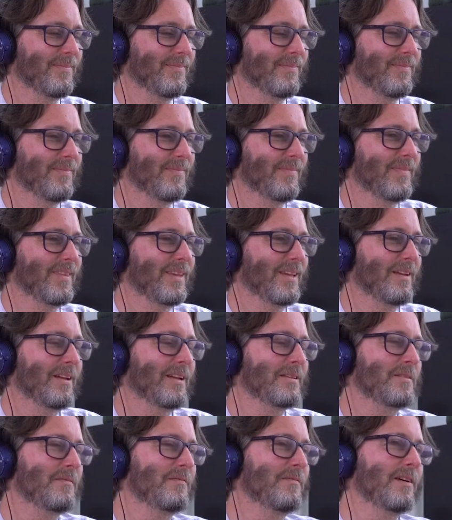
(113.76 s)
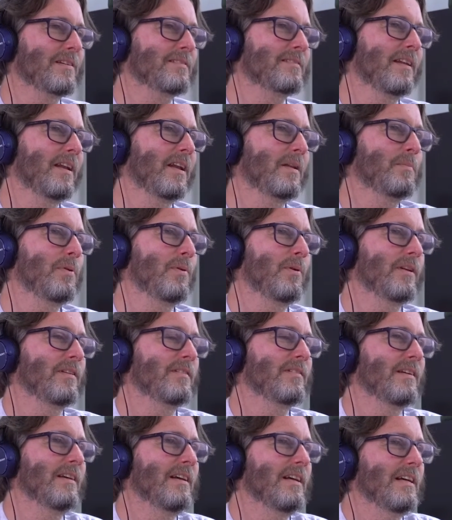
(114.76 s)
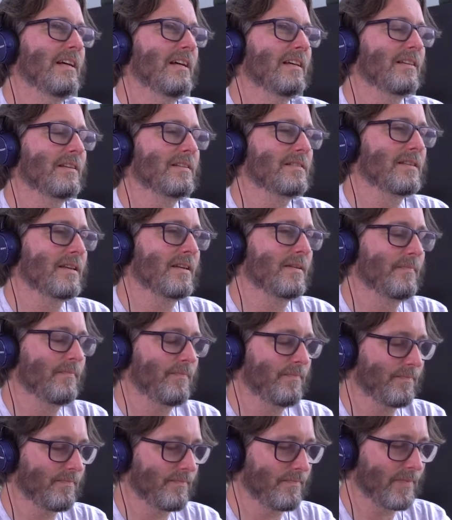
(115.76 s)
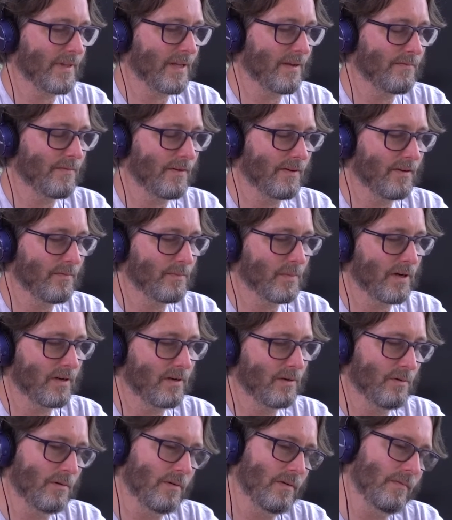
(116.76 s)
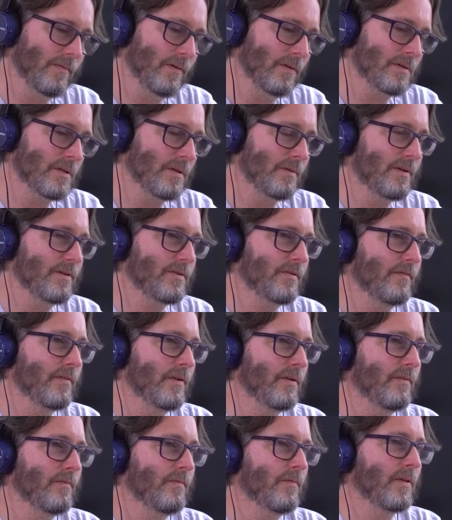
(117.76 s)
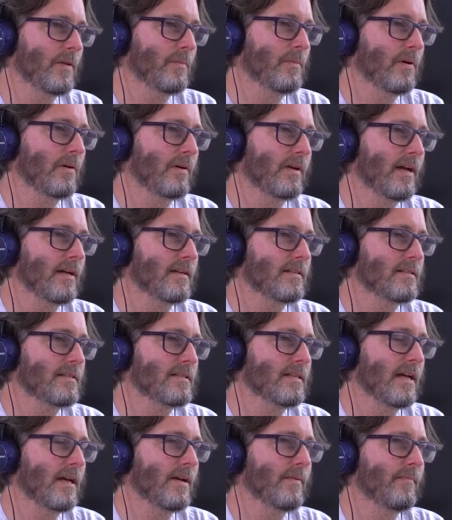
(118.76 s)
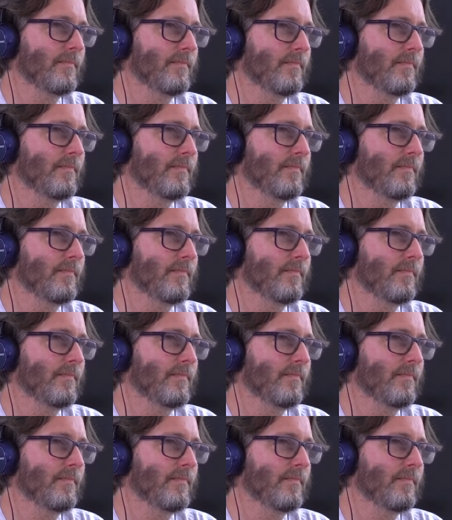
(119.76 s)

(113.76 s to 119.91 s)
Yeah, that's a fascinating point. There's a friend of mine who I've also interviewed for the podcast.